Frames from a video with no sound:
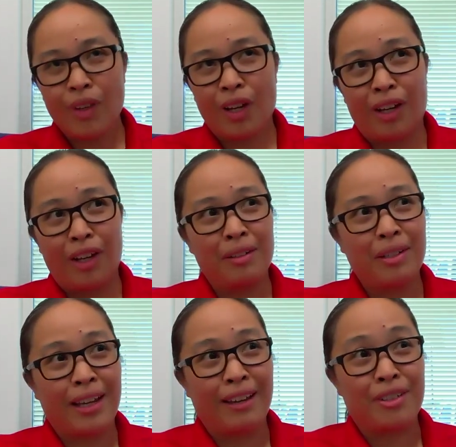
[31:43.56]
Ooh.
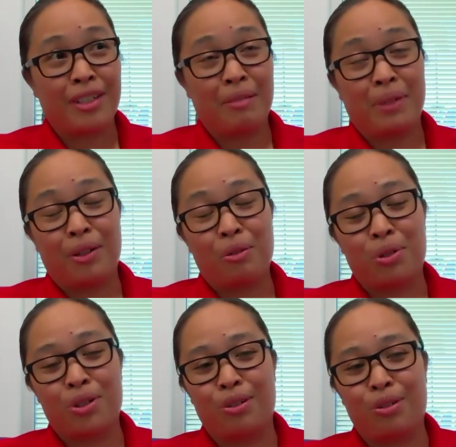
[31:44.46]
I have set my own
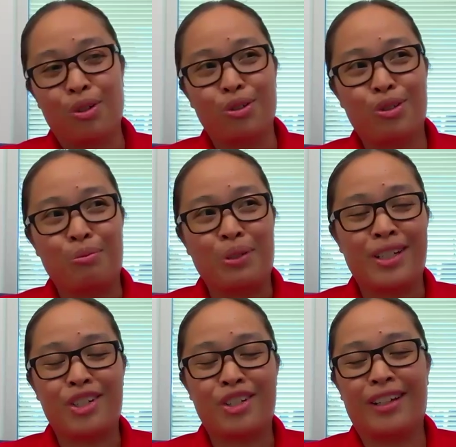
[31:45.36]
personal goal to
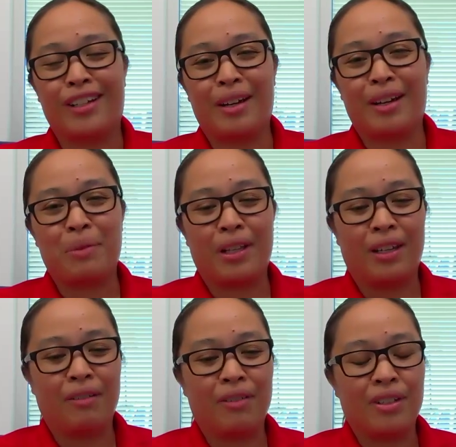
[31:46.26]
potentially get that by
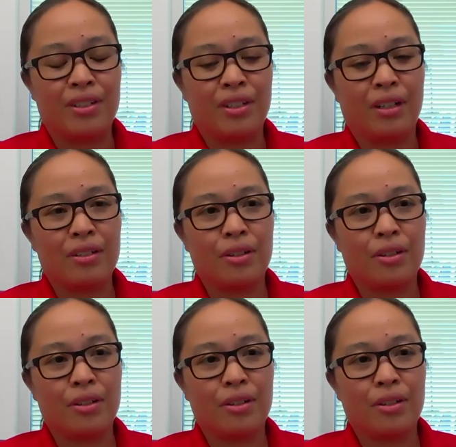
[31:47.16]
the end of this year.